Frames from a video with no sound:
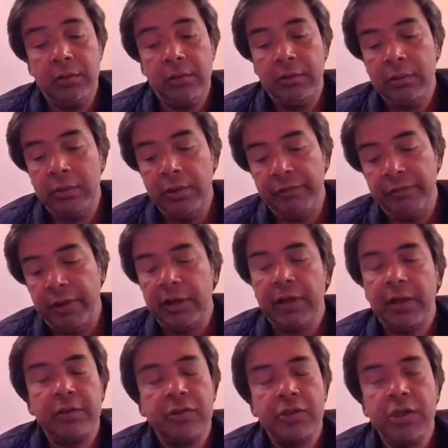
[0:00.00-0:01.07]
the
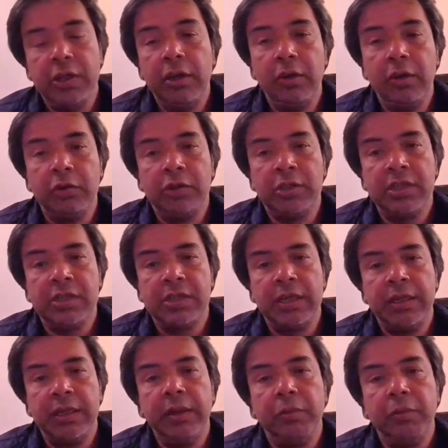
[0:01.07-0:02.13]
financial losses, I
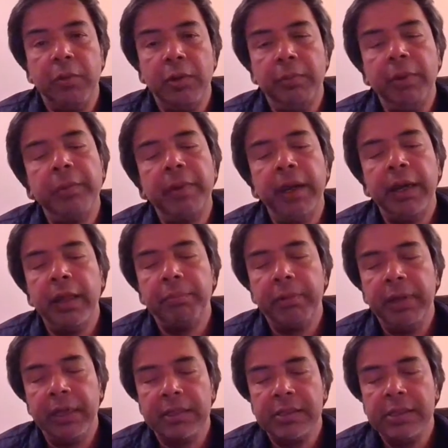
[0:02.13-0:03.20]
think, will be made up
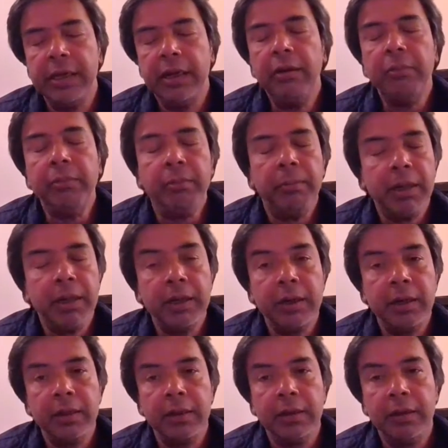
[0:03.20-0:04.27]
next year. But
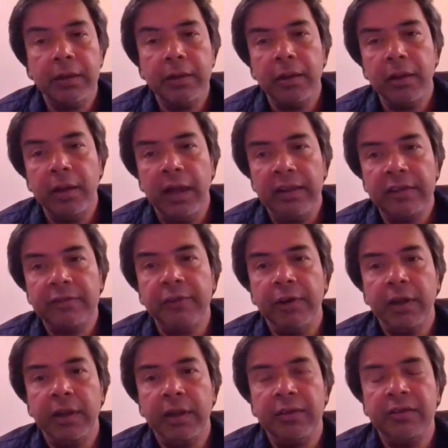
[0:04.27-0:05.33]
as
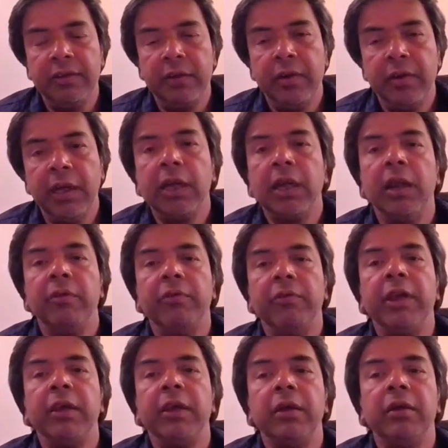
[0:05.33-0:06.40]
far as the
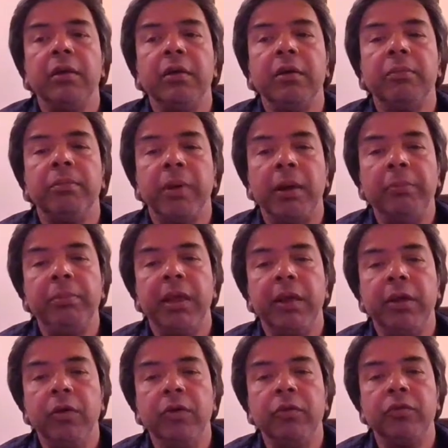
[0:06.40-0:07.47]
cricket-loving public
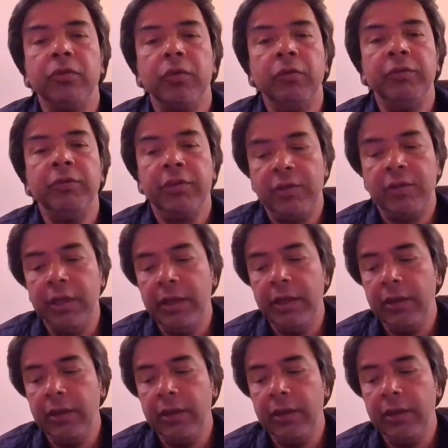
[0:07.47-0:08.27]
goes, obviously,